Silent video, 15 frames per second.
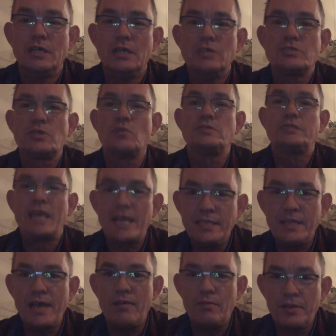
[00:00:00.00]
So take
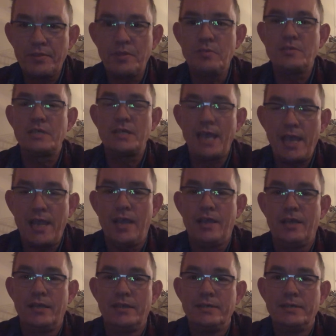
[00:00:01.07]
that with you today,